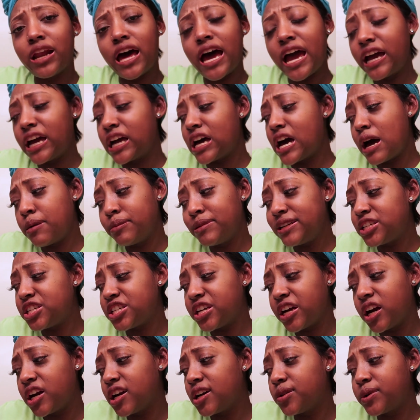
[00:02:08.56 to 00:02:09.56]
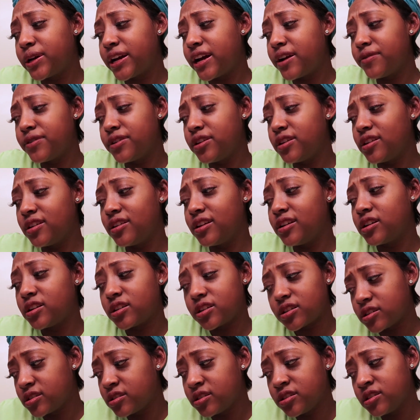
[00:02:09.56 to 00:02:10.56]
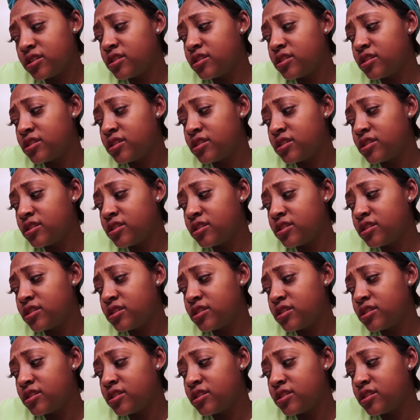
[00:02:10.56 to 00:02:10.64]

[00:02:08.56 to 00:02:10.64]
like, comment, share, whatever. And